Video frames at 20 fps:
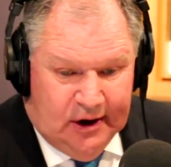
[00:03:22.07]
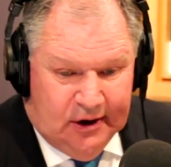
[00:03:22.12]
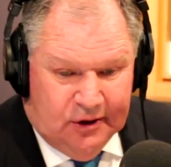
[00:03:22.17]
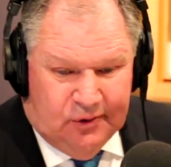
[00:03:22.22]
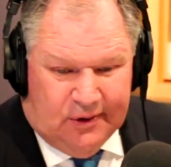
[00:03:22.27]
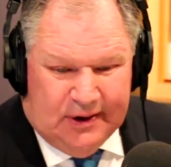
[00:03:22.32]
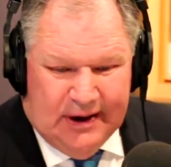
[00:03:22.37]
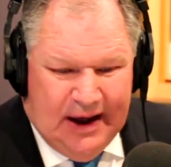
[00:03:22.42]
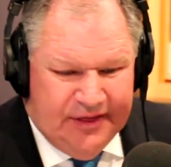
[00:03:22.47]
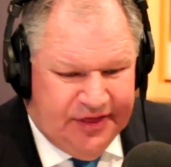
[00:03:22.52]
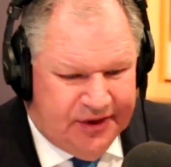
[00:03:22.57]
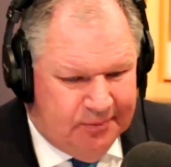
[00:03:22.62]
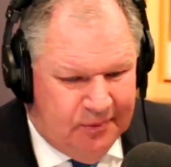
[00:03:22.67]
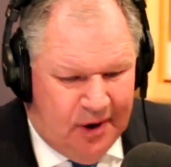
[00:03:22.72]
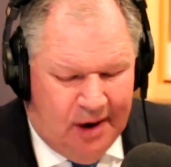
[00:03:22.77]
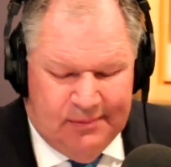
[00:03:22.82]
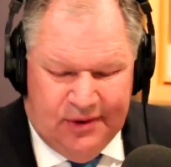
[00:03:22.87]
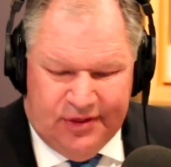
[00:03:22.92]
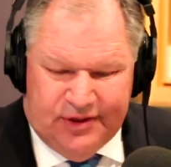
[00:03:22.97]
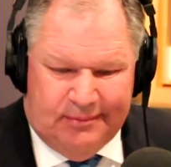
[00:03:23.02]
Look, at the
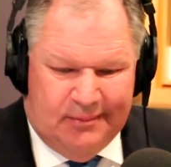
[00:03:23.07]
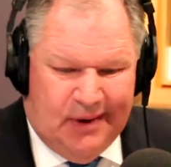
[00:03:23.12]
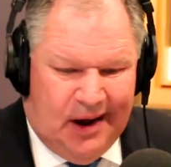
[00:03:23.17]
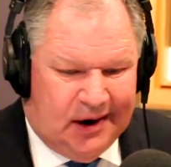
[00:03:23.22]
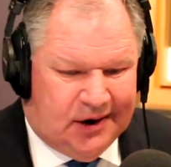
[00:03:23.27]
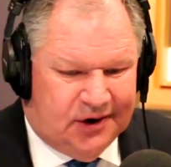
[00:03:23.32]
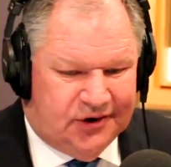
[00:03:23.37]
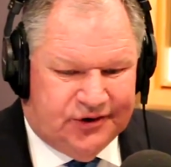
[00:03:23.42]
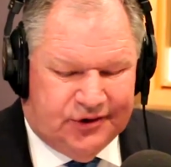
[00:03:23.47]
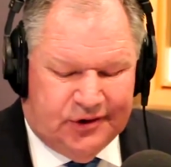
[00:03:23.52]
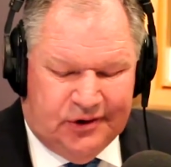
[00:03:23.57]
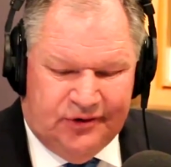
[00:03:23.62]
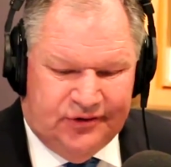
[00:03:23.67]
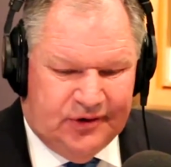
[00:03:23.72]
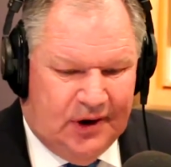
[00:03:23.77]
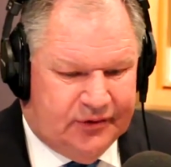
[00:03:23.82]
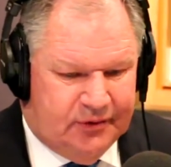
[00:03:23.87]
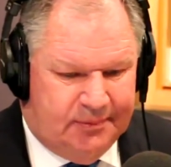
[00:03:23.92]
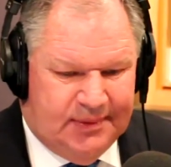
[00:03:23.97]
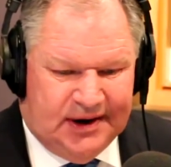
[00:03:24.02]
moment, the market turns
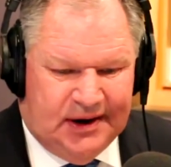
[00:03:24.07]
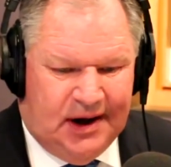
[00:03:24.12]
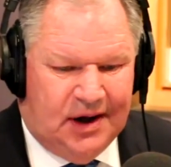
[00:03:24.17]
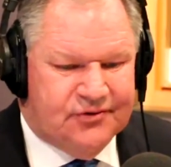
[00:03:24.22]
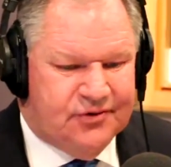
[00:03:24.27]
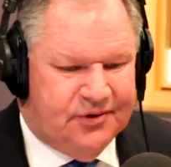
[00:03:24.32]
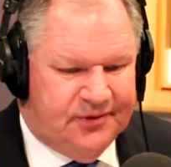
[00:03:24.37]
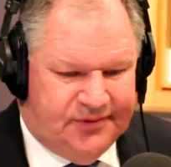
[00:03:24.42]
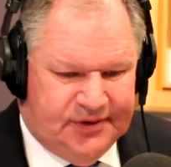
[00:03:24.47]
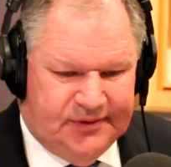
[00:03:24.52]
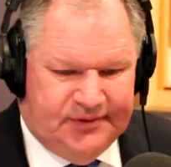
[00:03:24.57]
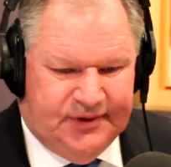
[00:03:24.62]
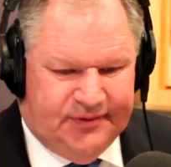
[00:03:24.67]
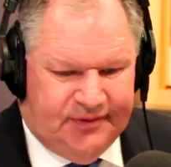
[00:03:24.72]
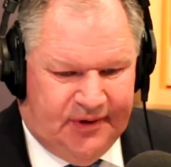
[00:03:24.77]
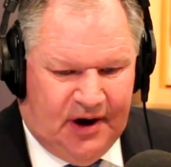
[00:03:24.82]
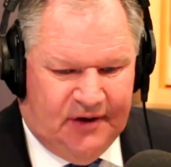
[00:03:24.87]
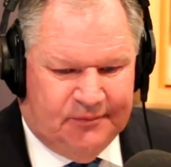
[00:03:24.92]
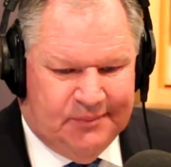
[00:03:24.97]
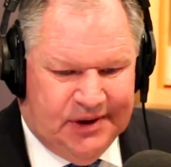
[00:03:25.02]
over about
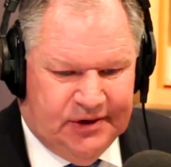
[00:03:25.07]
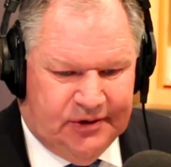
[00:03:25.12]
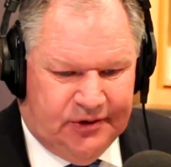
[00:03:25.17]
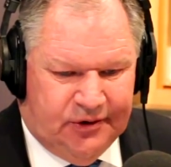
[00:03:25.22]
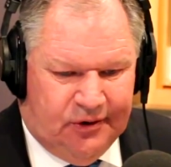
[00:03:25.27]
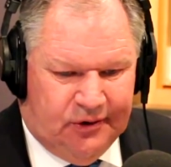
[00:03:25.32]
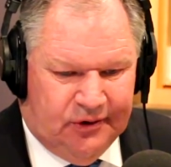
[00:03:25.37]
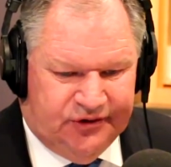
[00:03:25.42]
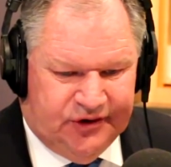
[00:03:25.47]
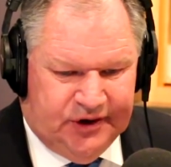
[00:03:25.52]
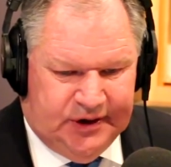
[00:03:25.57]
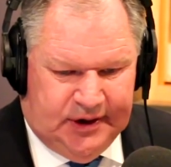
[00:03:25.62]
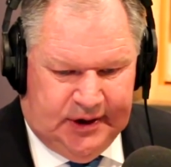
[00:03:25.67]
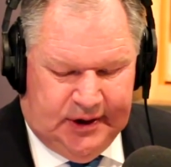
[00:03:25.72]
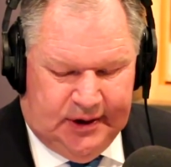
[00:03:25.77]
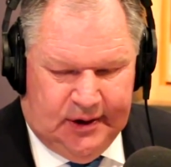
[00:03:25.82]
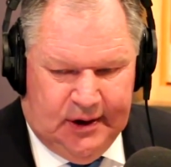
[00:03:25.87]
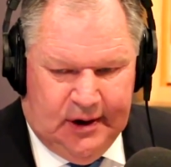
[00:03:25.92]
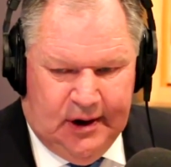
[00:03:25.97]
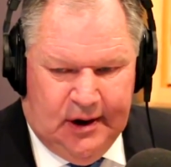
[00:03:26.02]
$155 million a year.